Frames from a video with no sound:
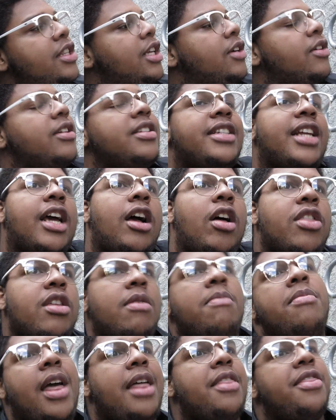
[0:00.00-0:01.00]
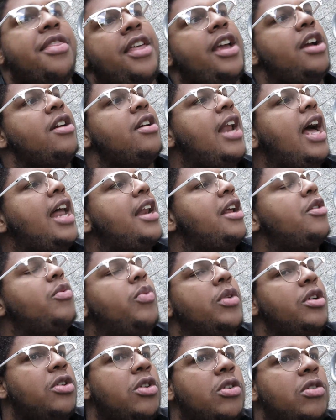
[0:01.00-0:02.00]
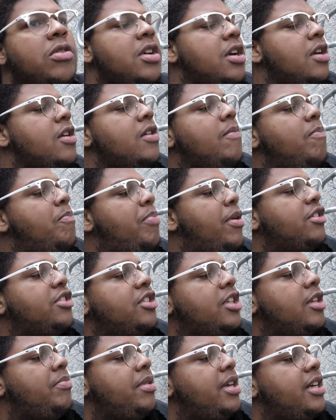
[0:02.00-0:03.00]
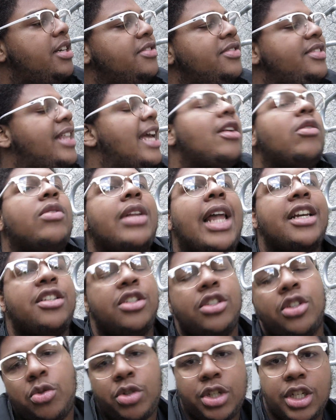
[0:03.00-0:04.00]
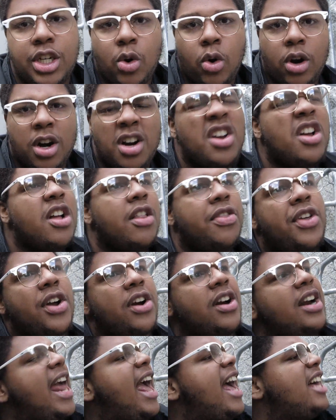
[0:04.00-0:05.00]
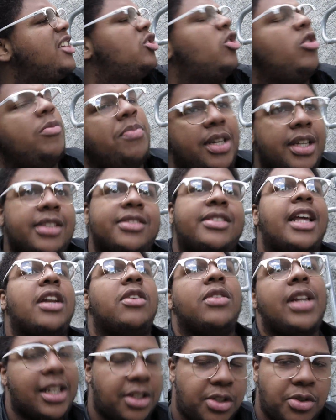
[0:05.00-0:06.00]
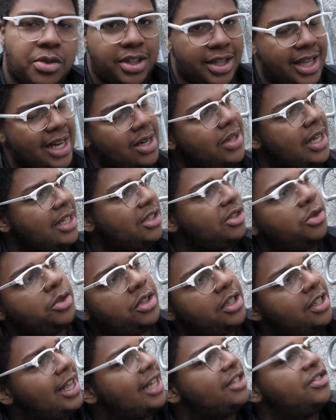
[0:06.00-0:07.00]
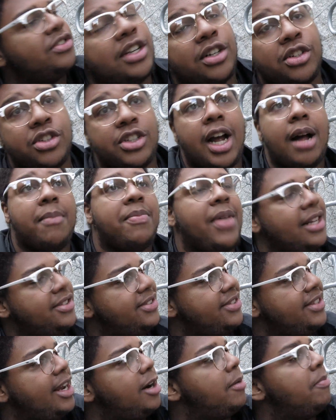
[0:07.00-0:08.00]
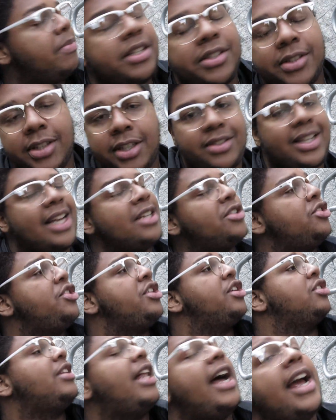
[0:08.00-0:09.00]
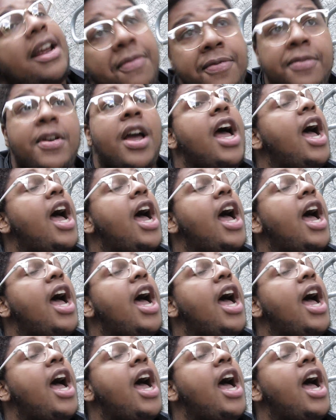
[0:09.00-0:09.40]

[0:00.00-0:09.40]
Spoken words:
there and tell them that they're not a real person because they don't like sushi, or they're an asshole because they don't like sushi. They don't like sushi, that's their job, that's their business, that's their life.